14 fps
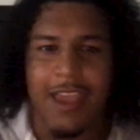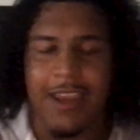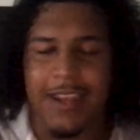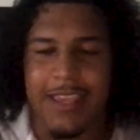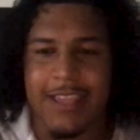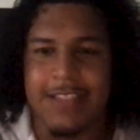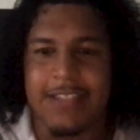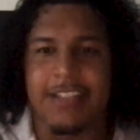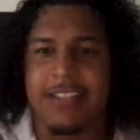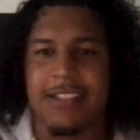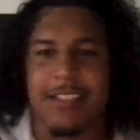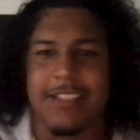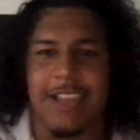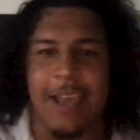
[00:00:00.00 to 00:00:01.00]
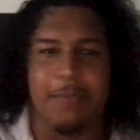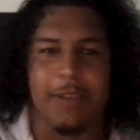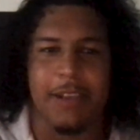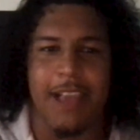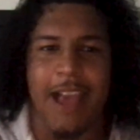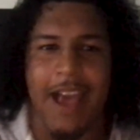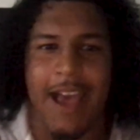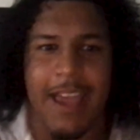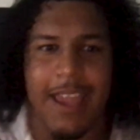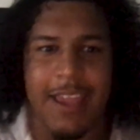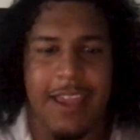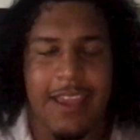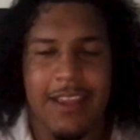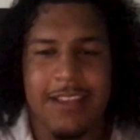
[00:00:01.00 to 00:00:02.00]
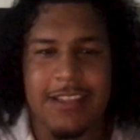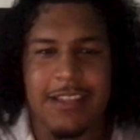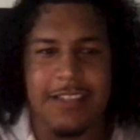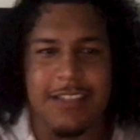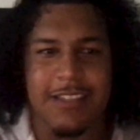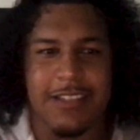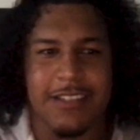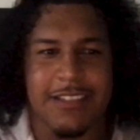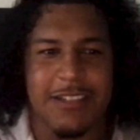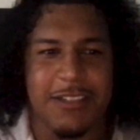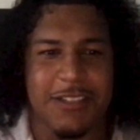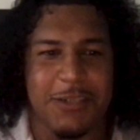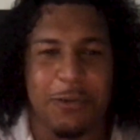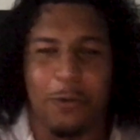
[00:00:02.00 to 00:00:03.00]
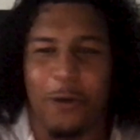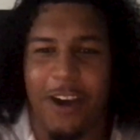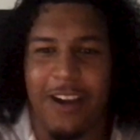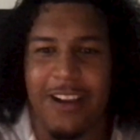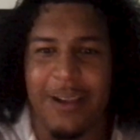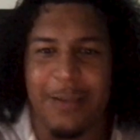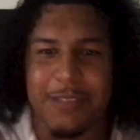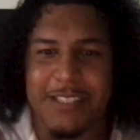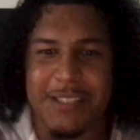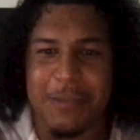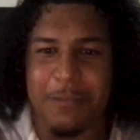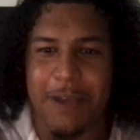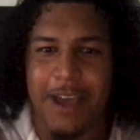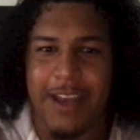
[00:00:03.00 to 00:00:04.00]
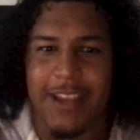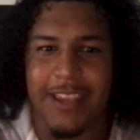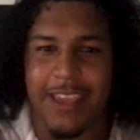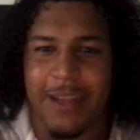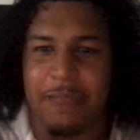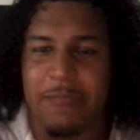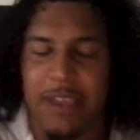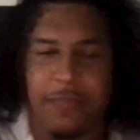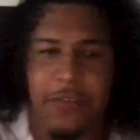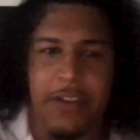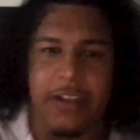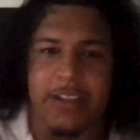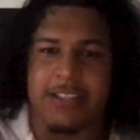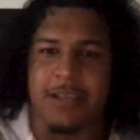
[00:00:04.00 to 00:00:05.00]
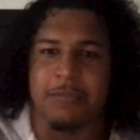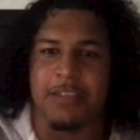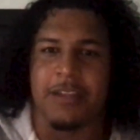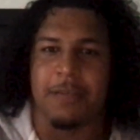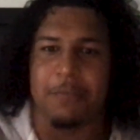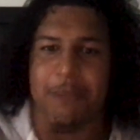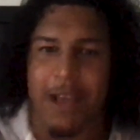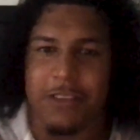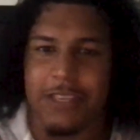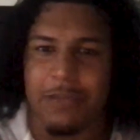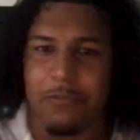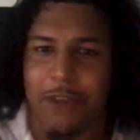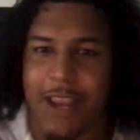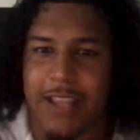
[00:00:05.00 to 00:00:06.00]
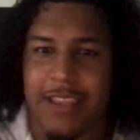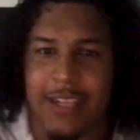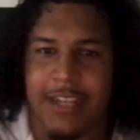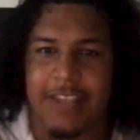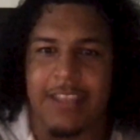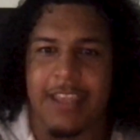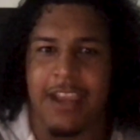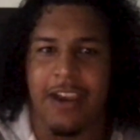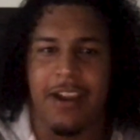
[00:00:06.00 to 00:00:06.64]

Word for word: And he's just the type of guy to, to, to, to, walk up to somebody and make fun of something about them right then and there.